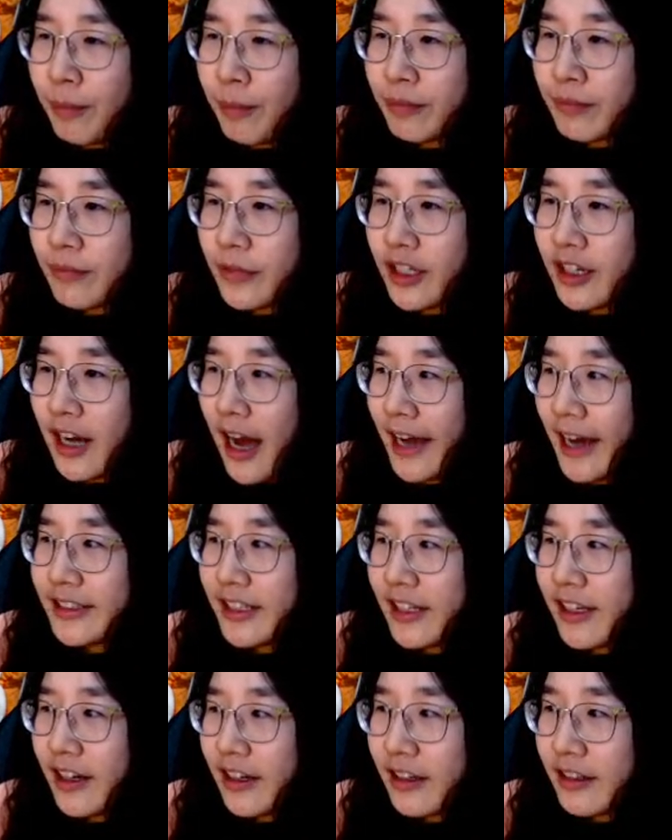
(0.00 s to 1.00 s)
her eyes
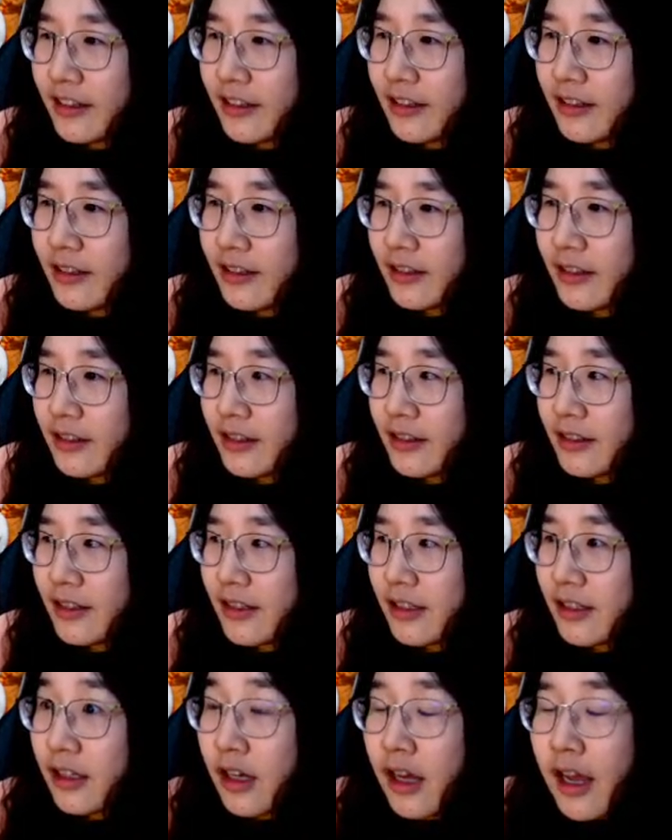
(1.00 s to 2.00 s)
here.
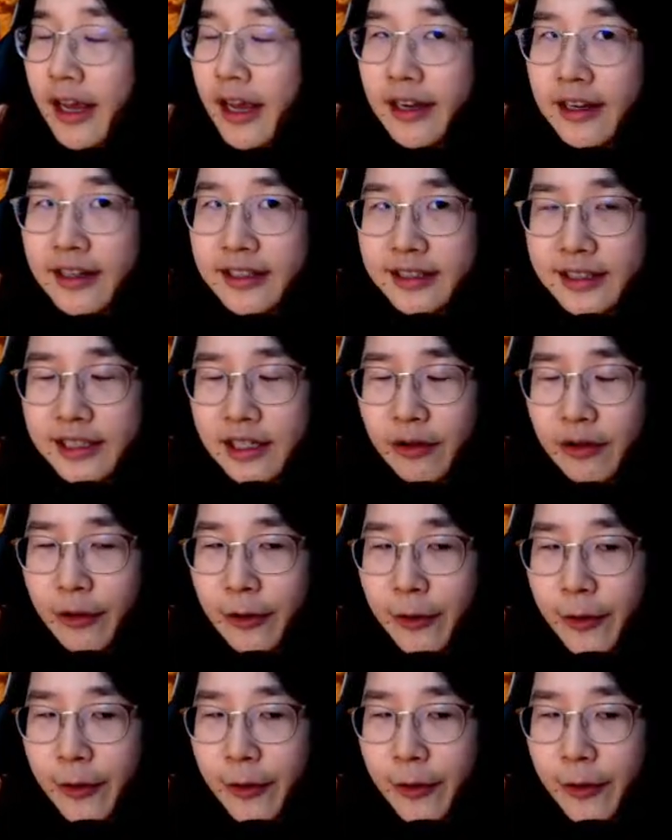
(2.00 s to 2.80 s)
It is 0.